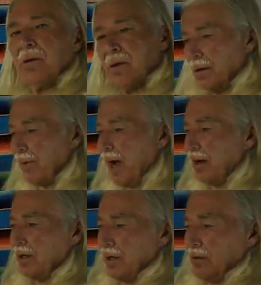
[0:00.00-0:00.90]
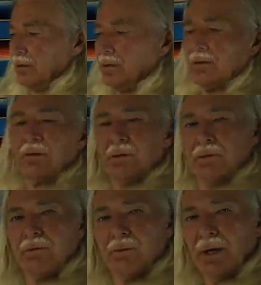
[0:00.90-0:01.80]
about, you know,
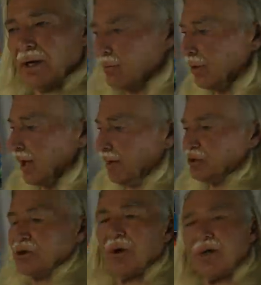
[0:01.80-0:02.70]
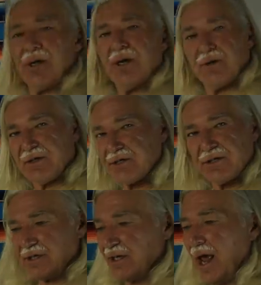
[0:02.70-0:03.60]
what I'm showing here. This
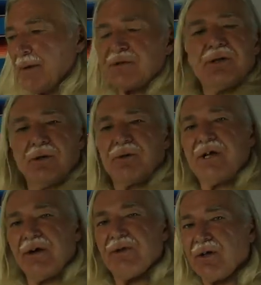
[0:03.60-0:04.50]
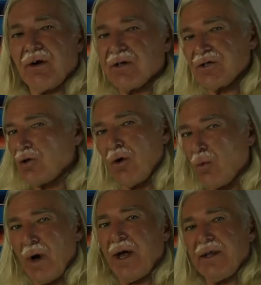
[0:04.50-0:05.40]
is an absolute given. There is no
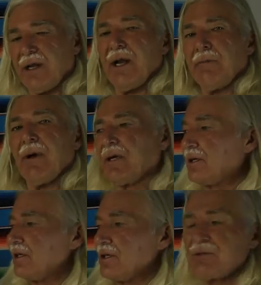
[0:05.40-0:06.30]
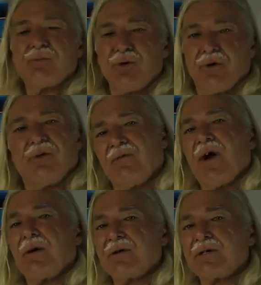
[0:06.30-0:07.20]
way that anybody can disprove that
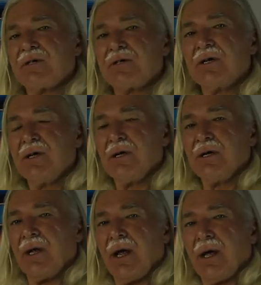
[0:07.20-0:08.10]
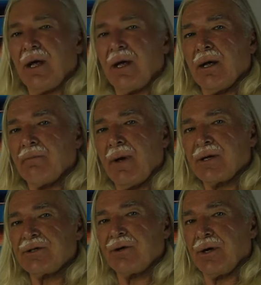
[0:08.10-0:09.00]
viruses and
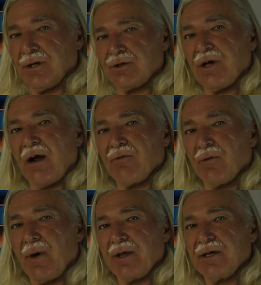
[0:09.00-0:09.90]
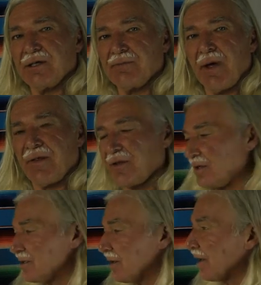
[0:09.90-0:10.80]
bacteria travel by these
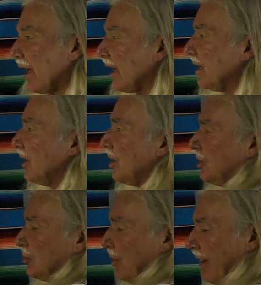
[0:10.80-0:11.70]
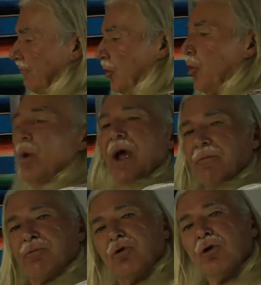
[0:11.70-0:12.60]
methods. Okay, you have no way
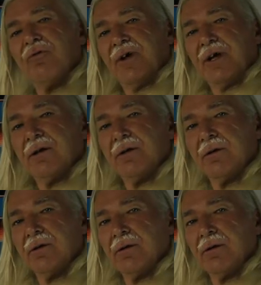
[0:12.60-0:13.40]
of proving